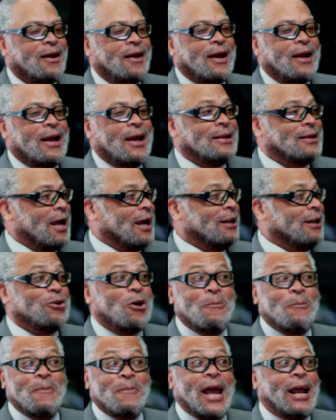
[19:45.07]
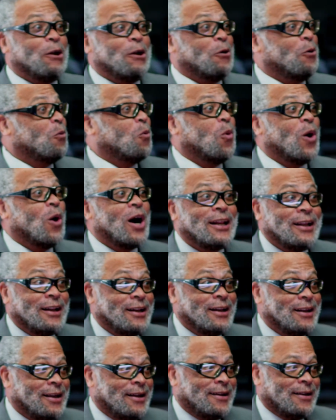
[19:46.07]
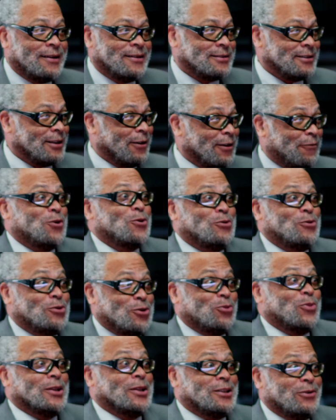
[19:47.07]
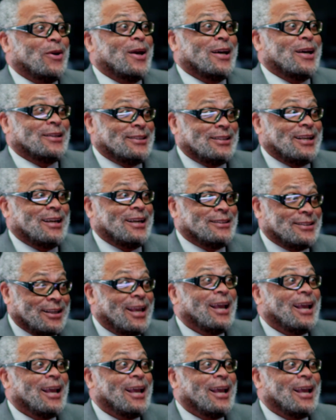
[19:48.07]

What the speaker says: And that no matter what it is, if you do it to excess,